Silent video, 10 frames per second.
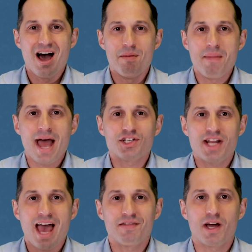
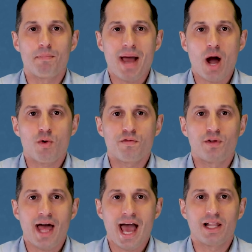Imagine having a
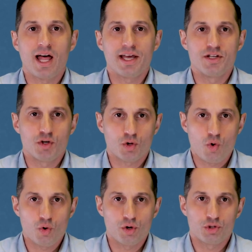powerful ally in your
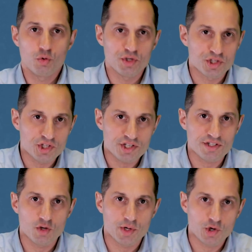corner to
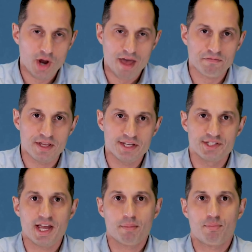assist you in your FE
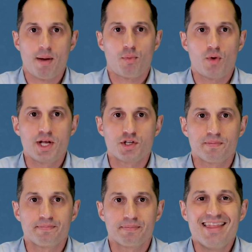exam
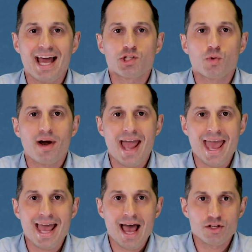preparation. That's where
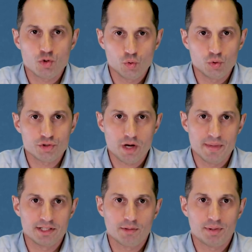AI tools
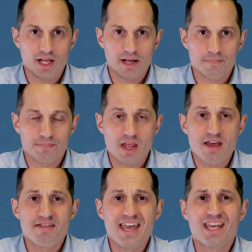come into play.
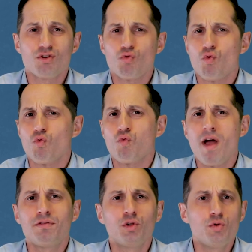They can
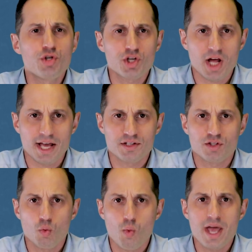revolutionize
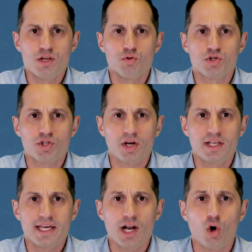the way you
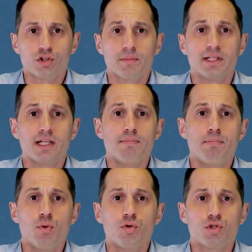study and ultimately
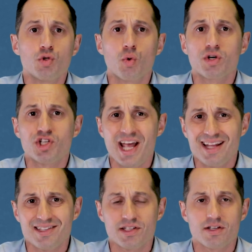boost your
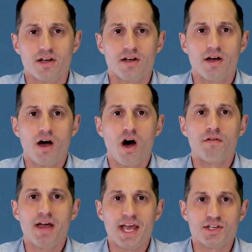chances
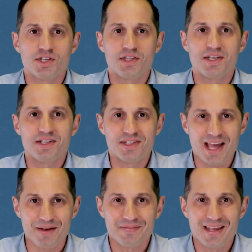of acing the
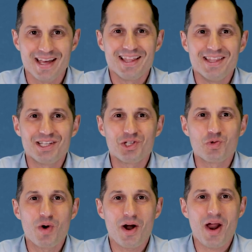exam. This
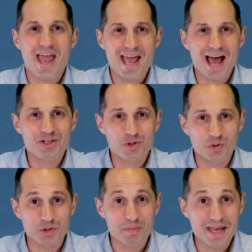is where AI
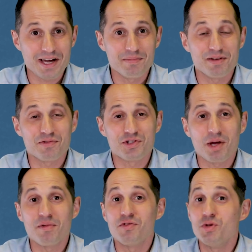tools may come in for
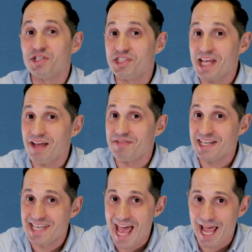some of you to save
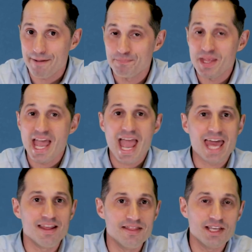the day.
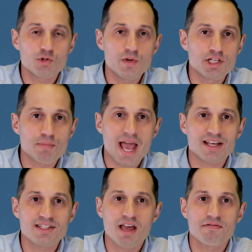And in this week's
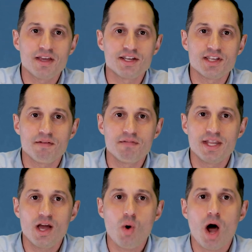Pass the FE exam
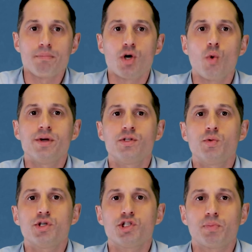video, I'm going
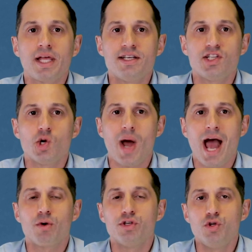to explain to you
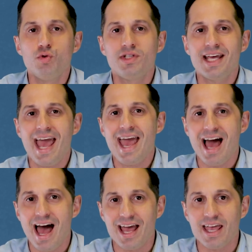how using
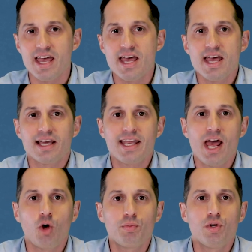AI can
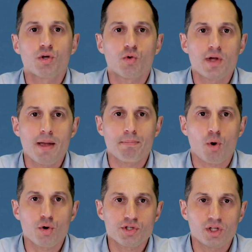help you to create
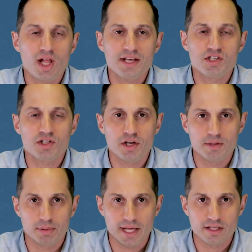personalized
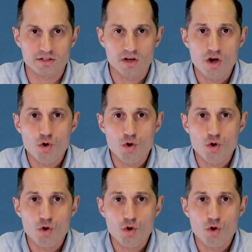study plans,